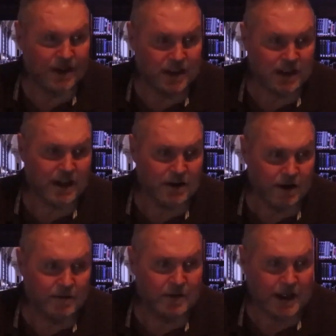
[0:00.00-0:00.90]
You
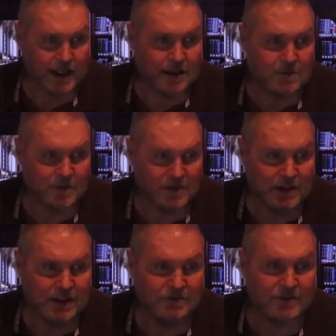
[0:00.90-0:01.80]
cannot offer an
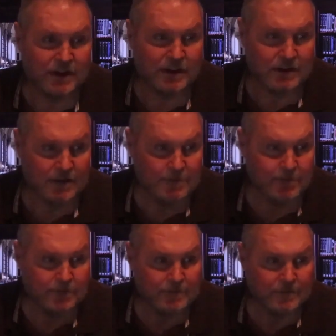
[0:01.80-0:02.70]
animal with defect.